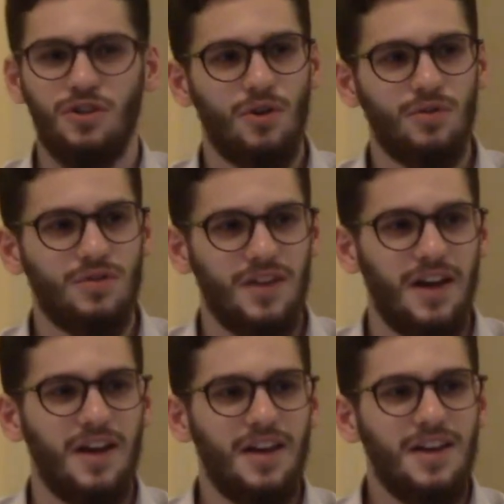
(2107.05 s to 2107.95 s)
to
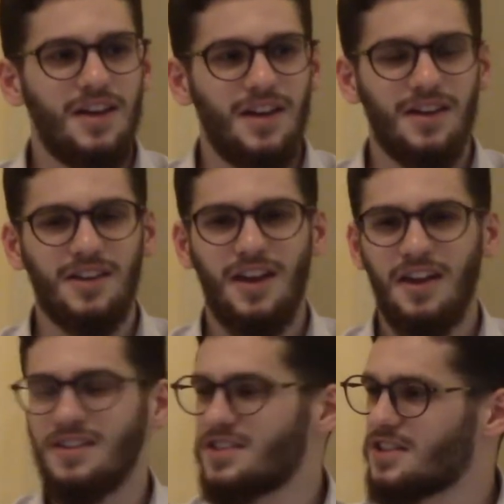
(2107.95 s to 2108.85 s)
that
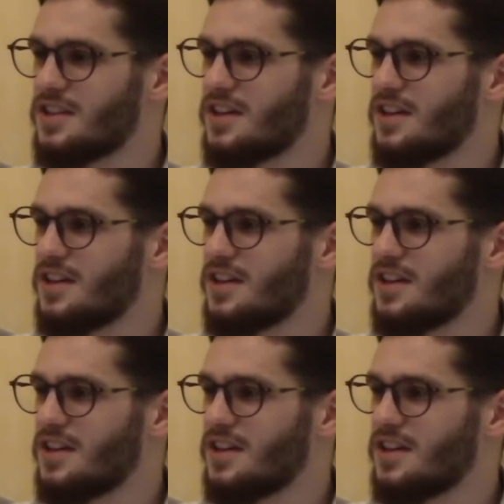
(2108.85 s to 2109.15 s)
case,